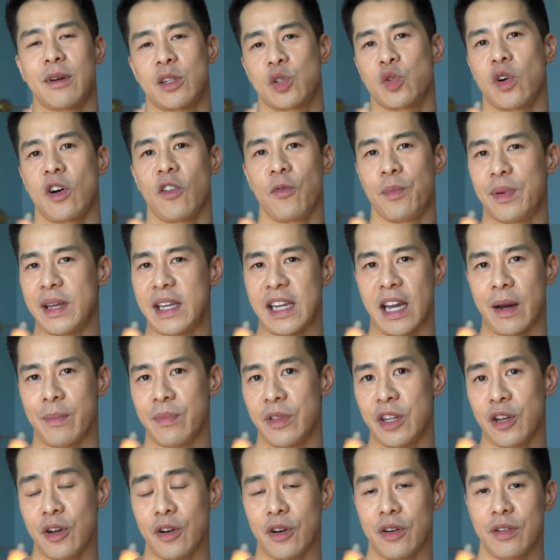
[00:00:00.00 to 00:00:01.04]
or 12
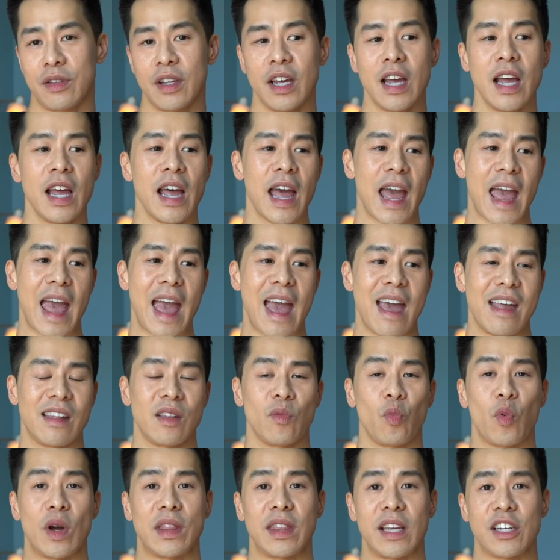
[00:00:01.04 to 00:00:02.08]
p.m. noon,
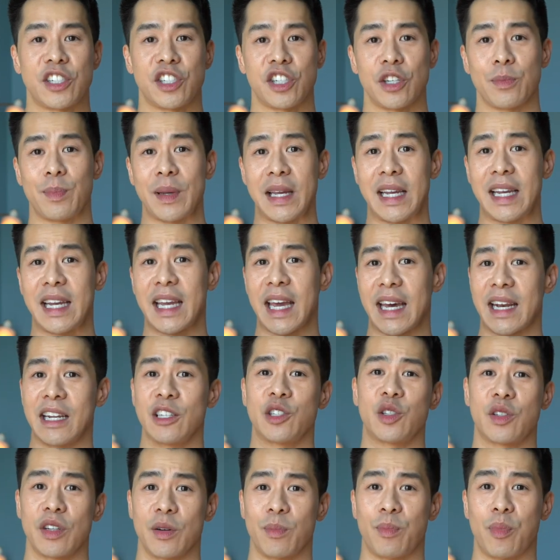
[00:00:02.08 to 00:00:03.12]
and when they should be getting
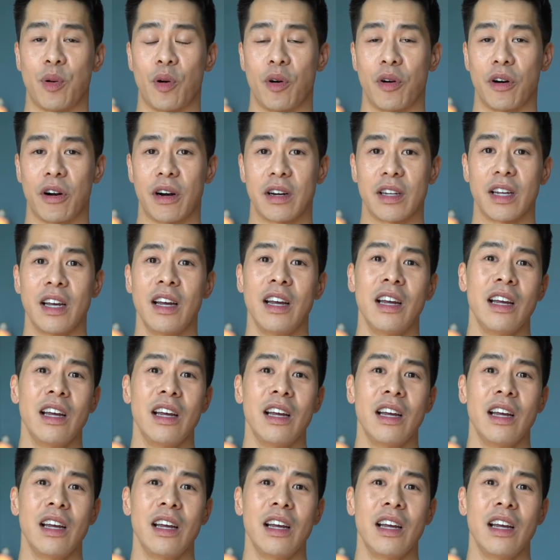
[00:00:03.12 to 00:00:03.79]
to the port